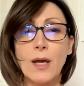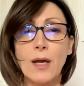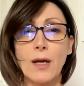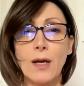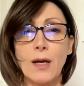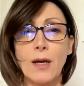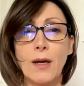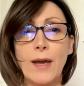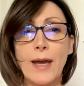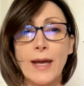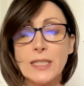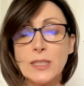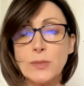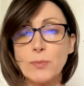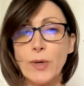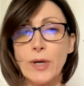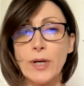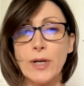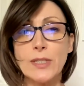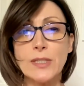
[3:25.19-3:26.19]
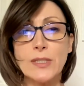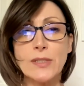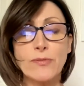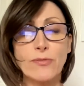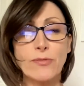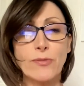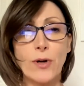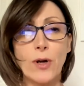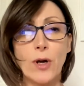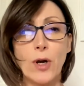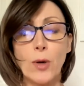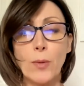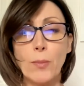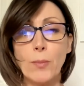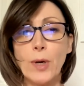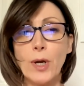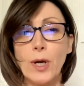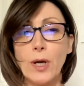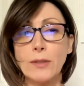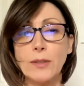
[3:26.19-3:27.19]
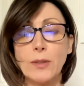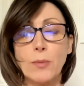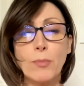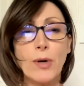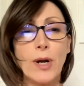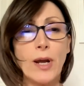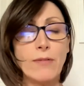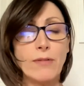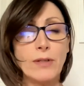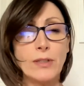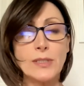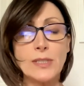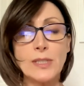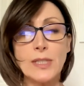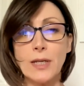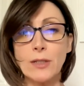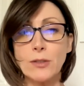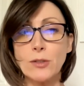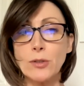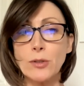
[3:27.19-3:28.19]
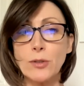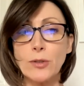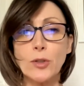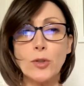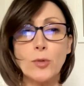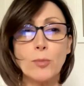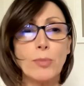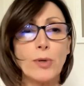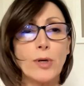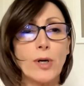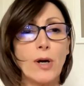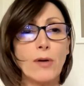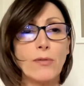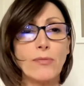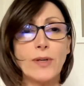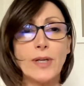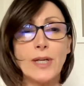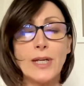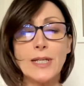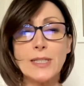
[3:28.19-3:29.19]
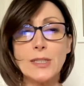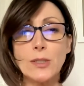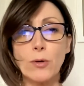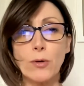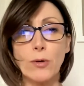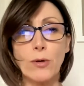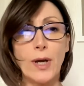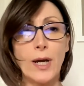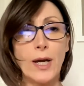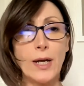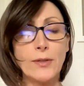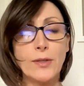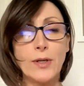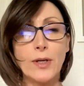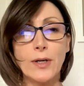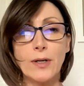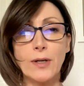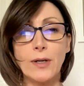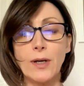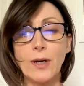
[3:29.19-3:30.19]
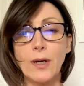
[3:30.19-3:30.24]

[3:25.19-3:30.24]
experts from the private sector, nonprofits, or other